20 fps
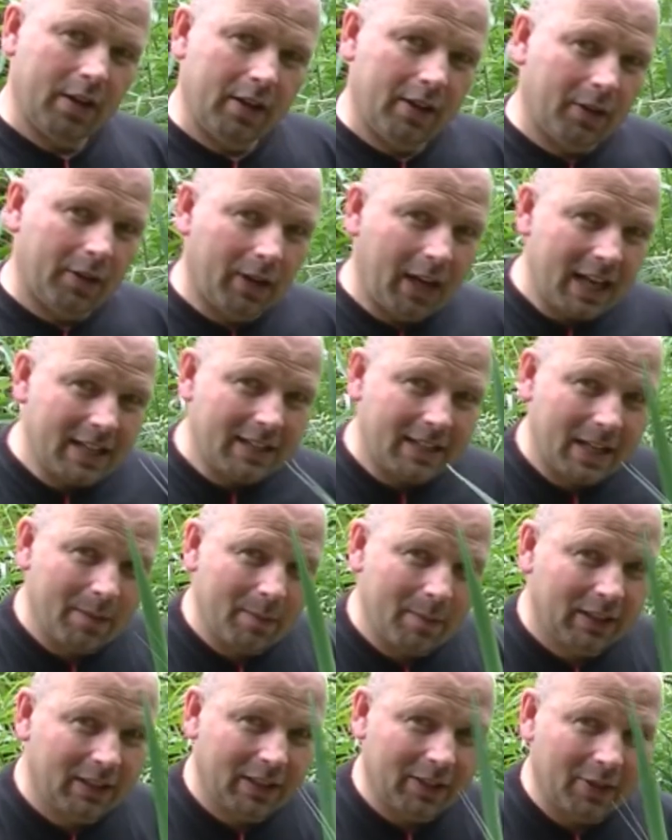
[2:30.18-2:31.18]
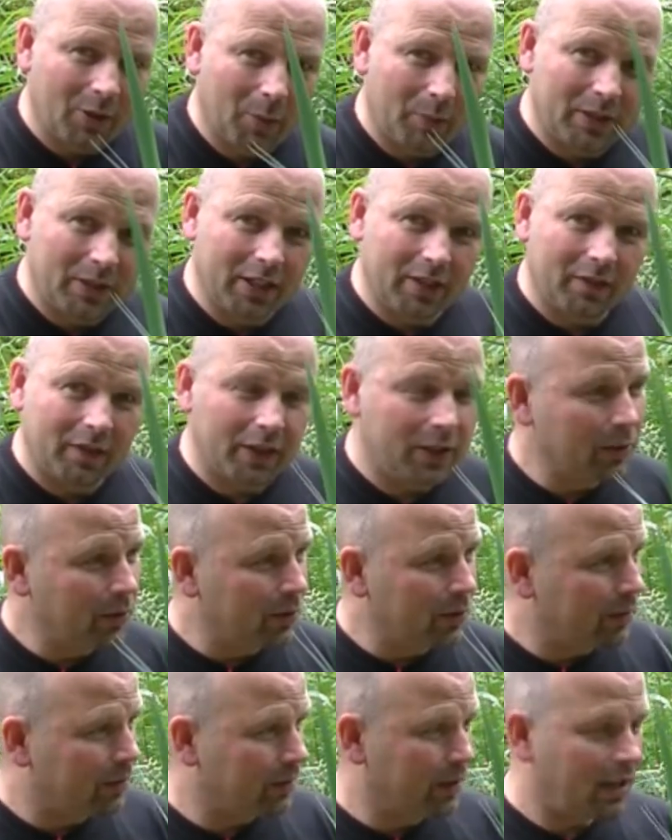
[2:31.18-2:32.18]
Now, the last time I did an update
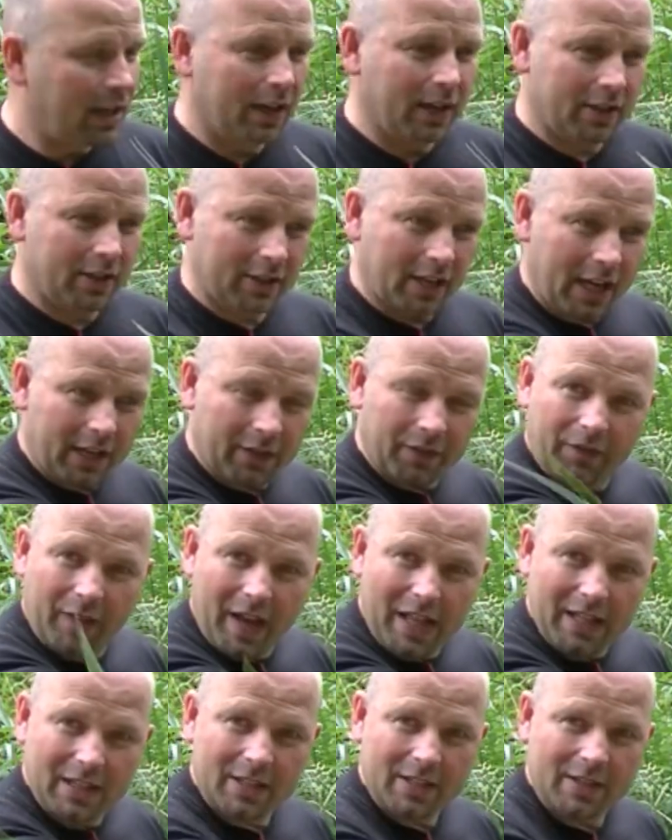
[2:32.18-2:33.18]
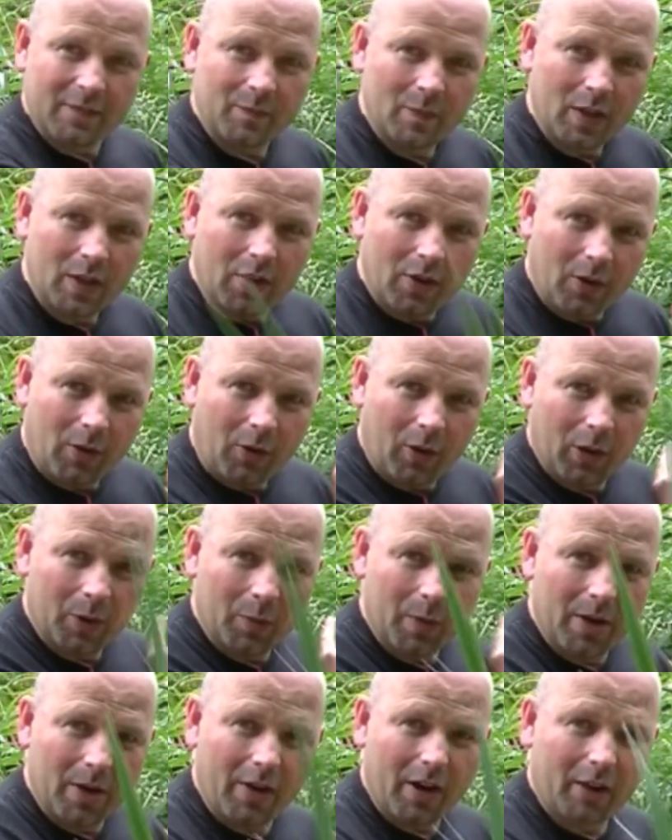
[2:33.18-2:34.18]
video, I actually had a fence all the
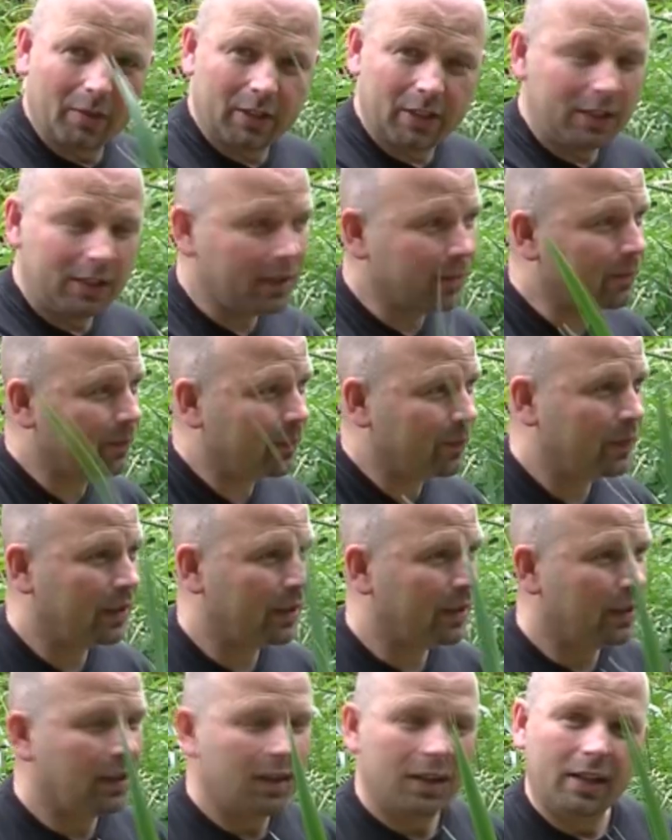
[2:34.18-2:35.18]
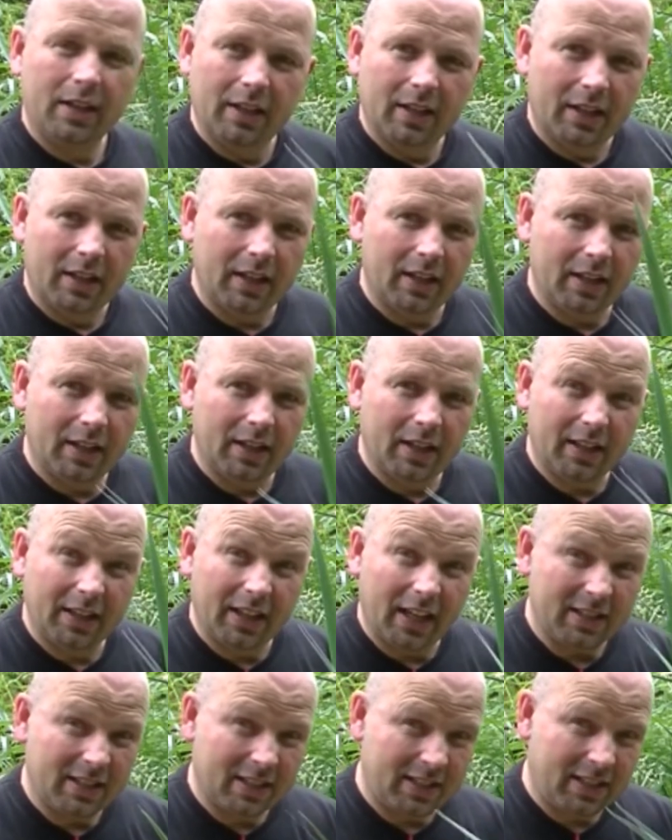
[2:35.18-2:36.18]
way around here, and
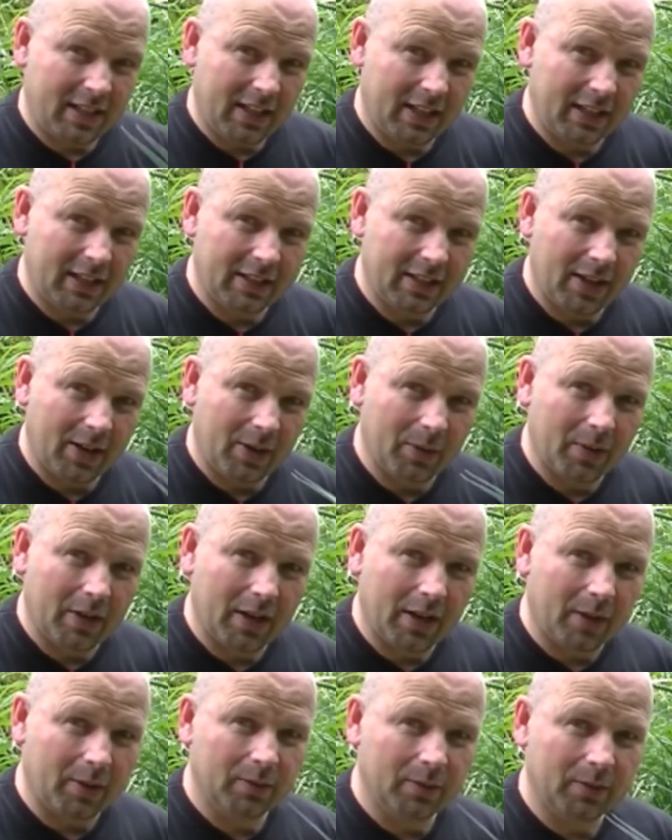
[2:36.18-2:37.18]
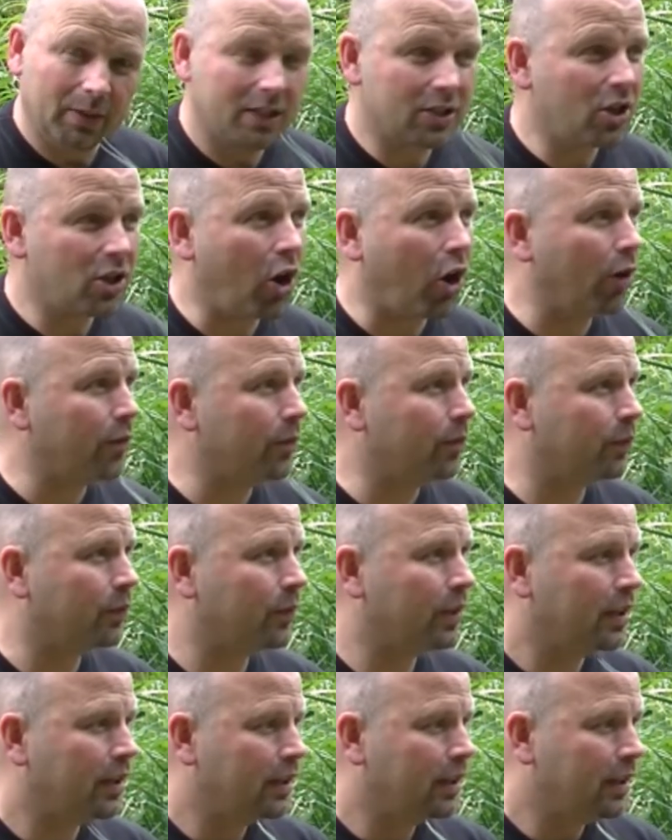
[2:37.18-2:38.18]
that's taken down now. It's gone,
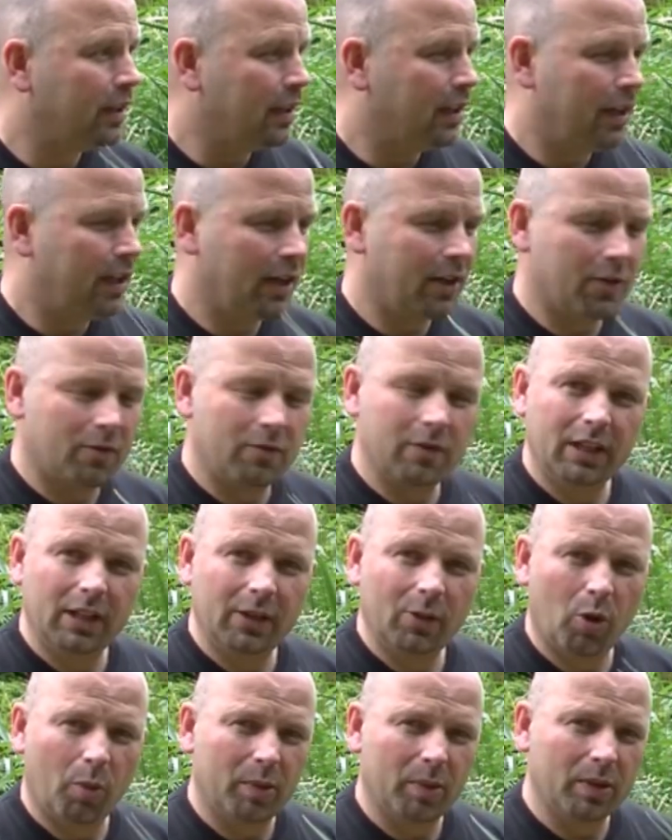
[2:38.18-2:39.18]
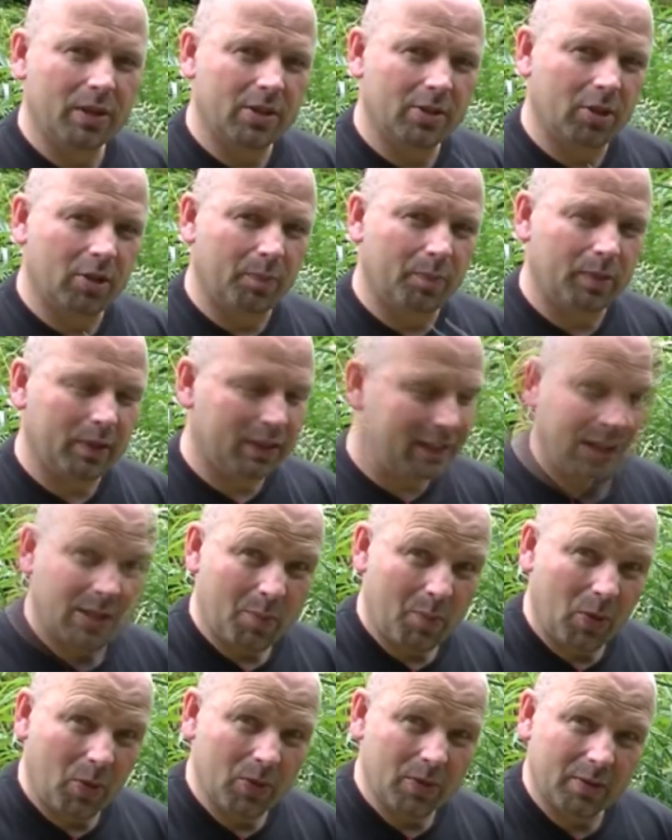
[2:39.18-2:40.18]
and it really opens it up. I
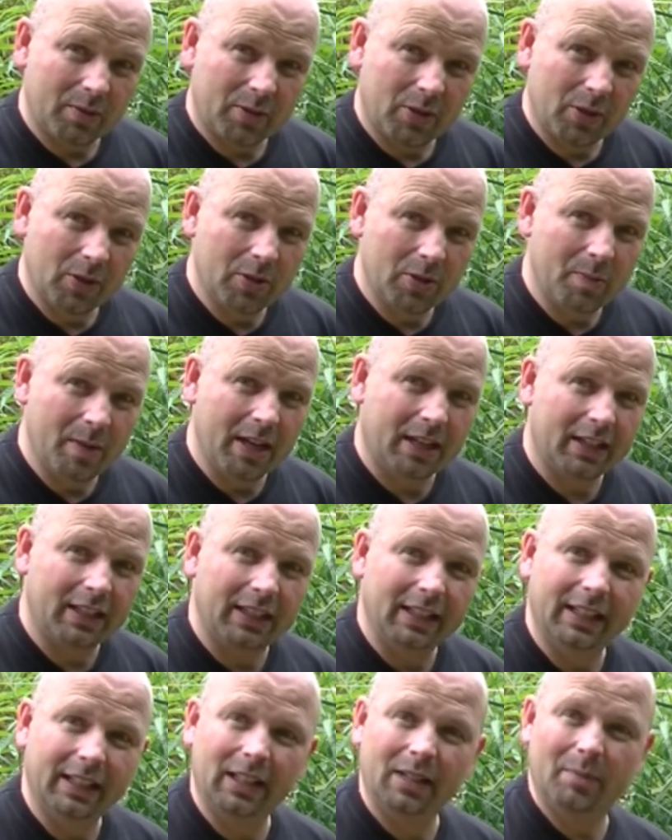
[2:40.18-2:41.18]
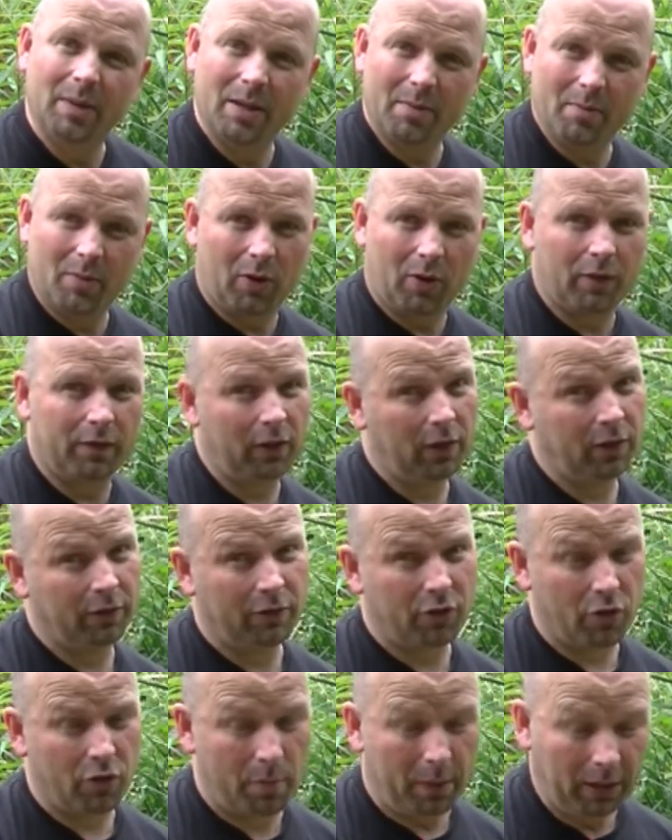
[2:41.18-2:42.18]
suppose it does make it a little bit more
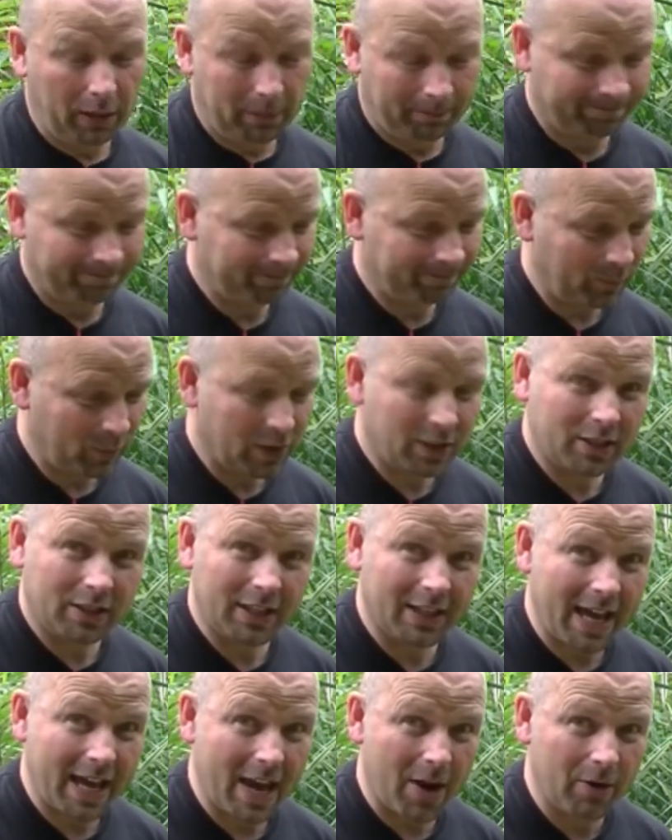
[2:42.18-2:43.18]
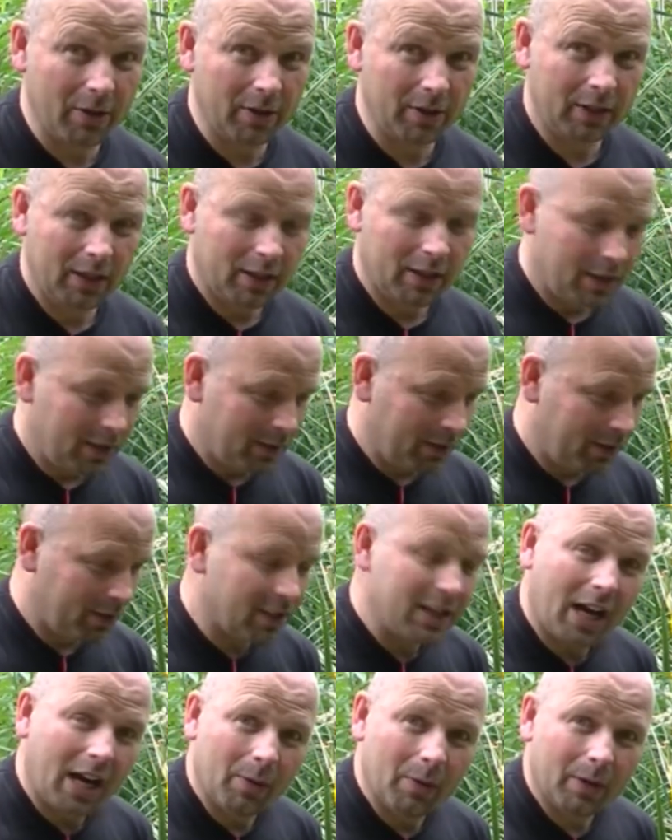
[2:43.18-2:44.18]
vulnerable to the heron,
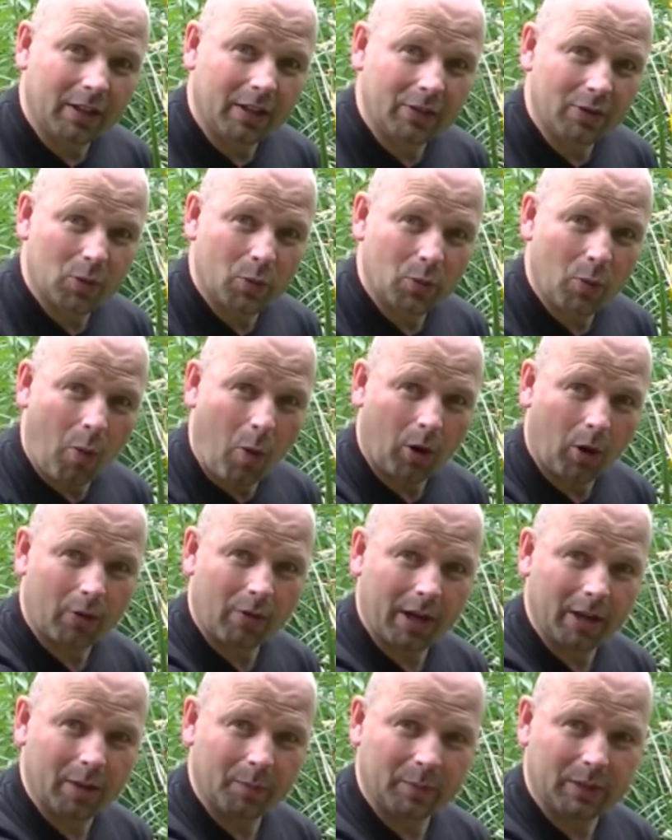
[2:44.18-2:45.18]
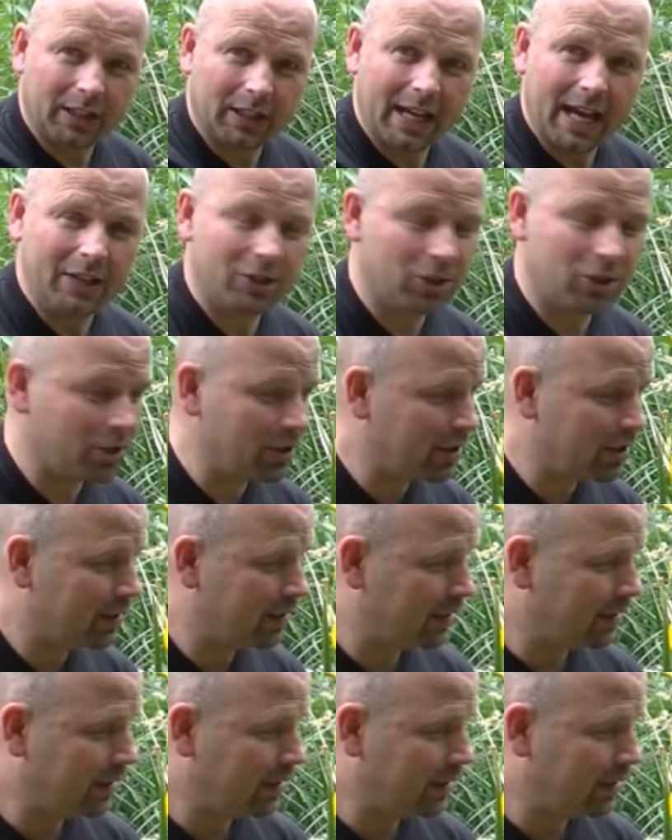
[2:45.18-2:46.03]
because now it can just walk right up to the edges.